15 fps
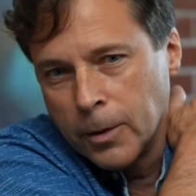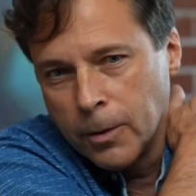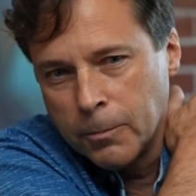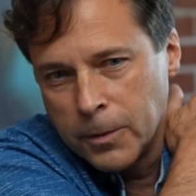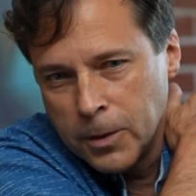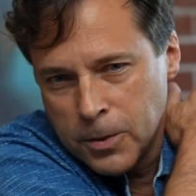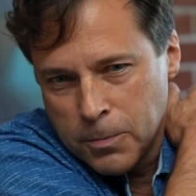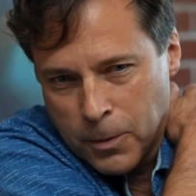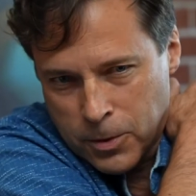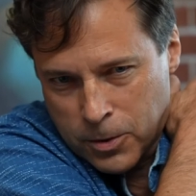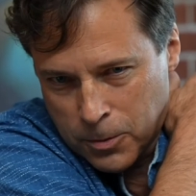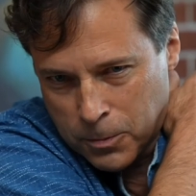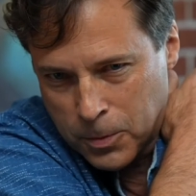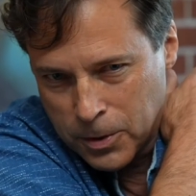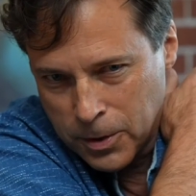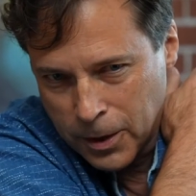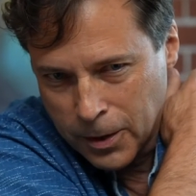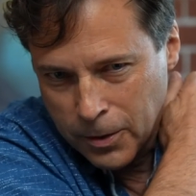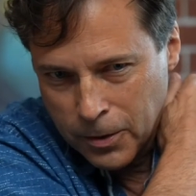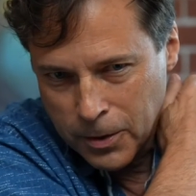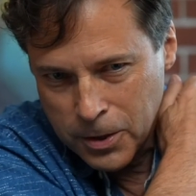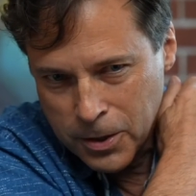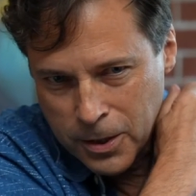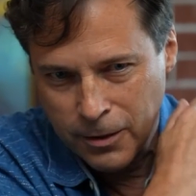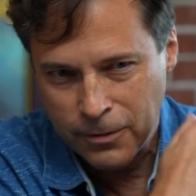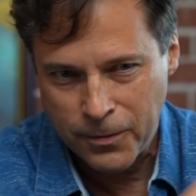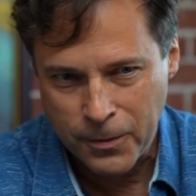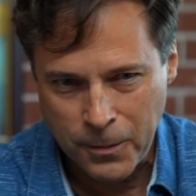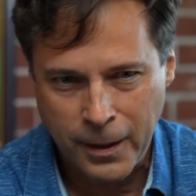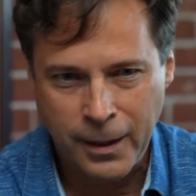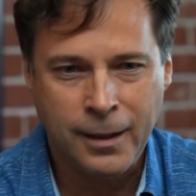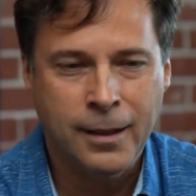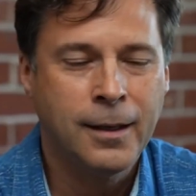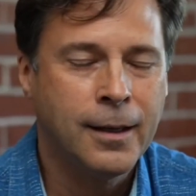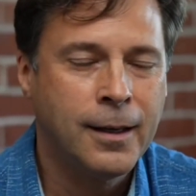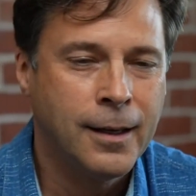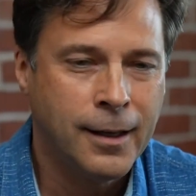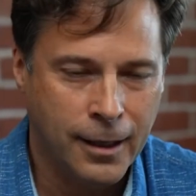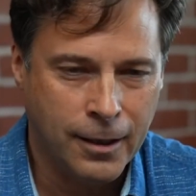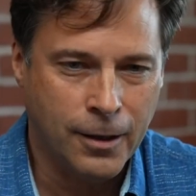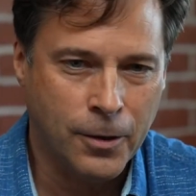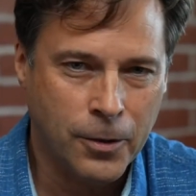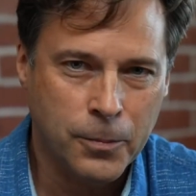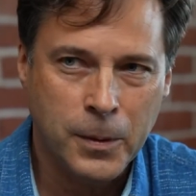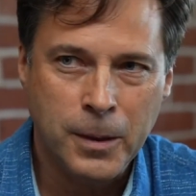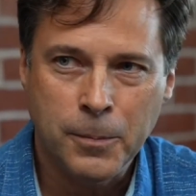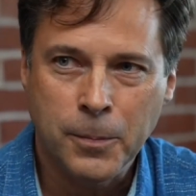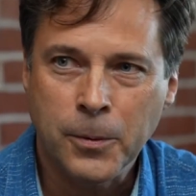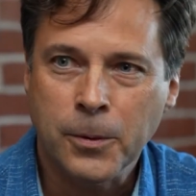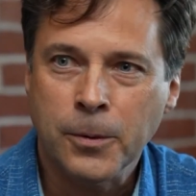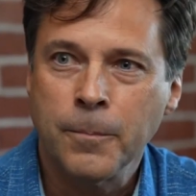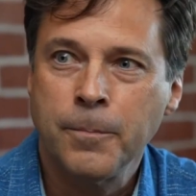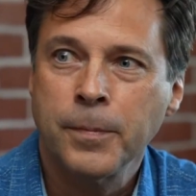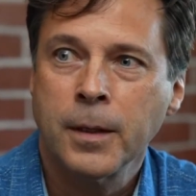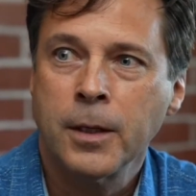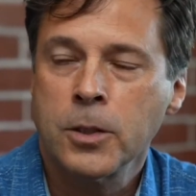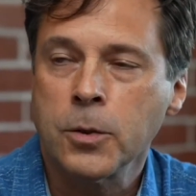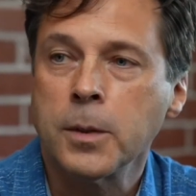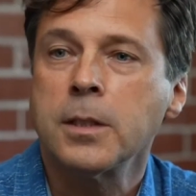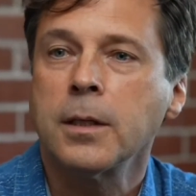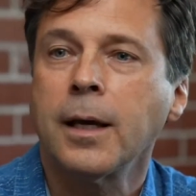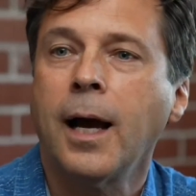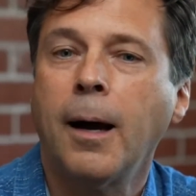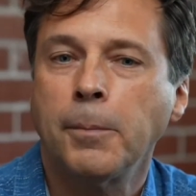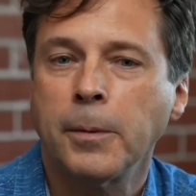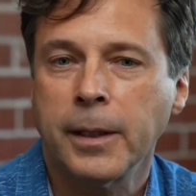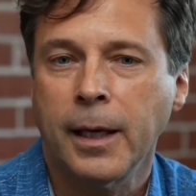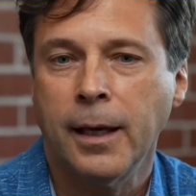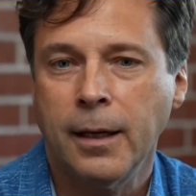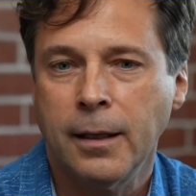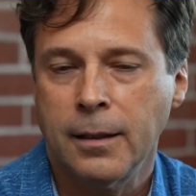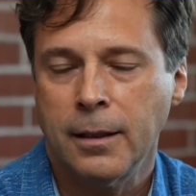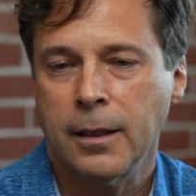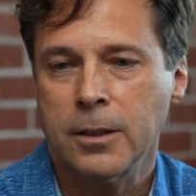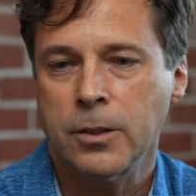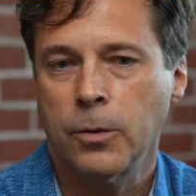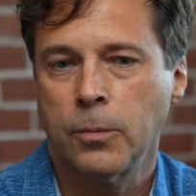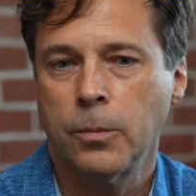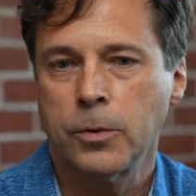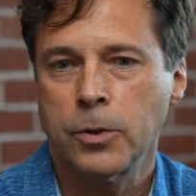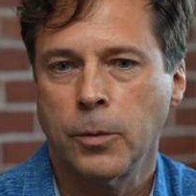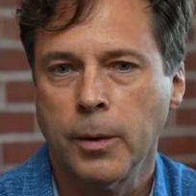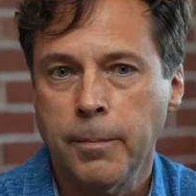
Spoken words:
know, this muscle particularly stiff in me and in other people. So it's a complicated thing. So we